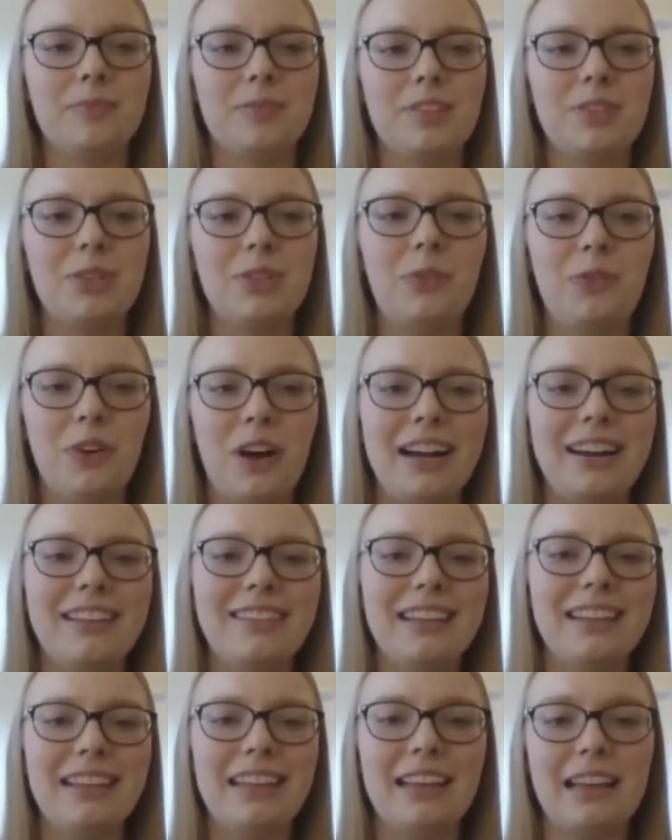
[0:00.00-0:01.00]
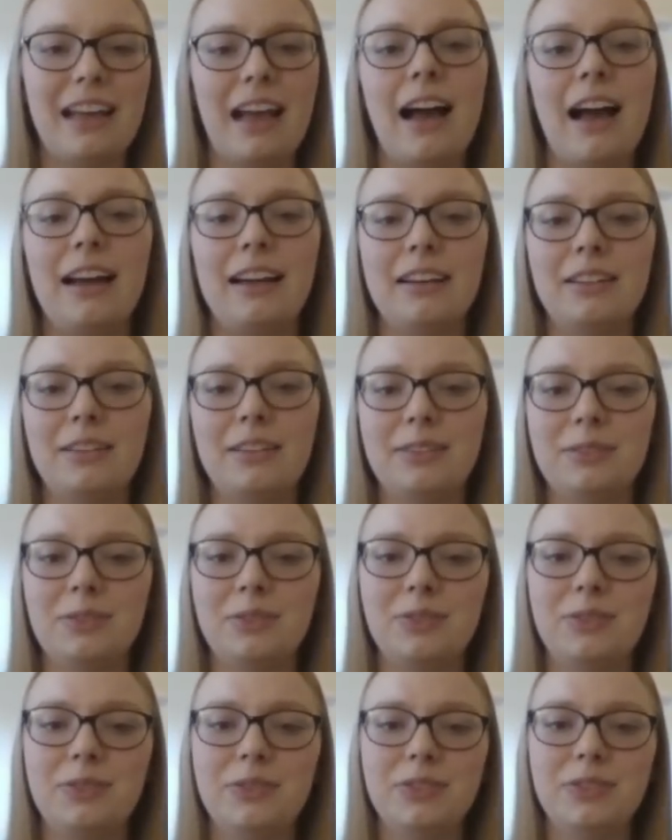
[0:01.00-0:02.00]
So finally, it kind of
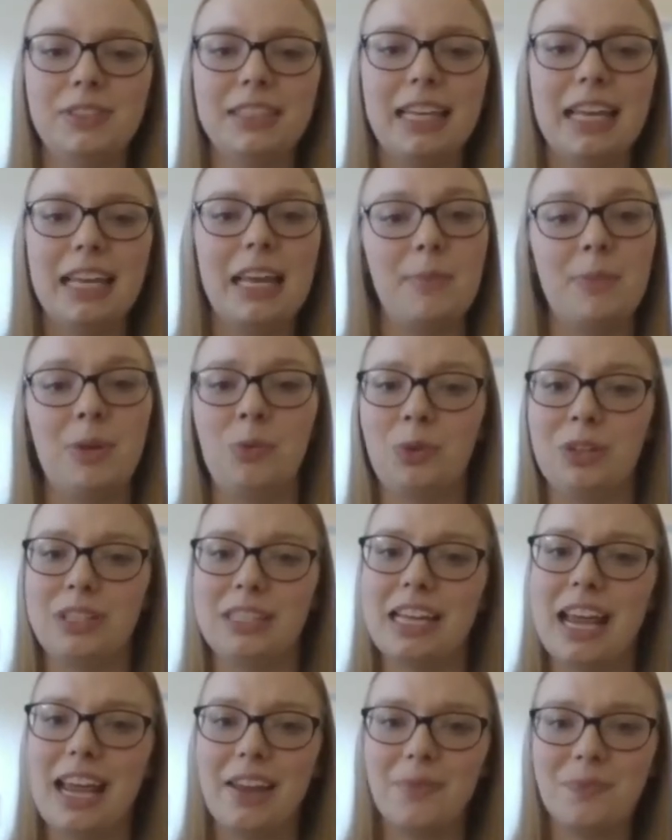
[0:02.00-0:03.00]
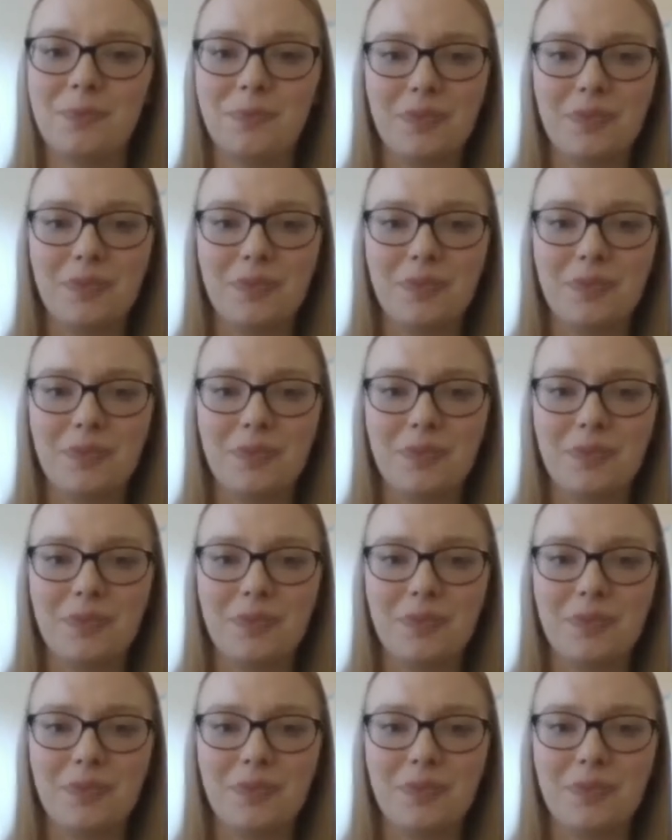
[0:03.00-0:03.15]
hit me one day.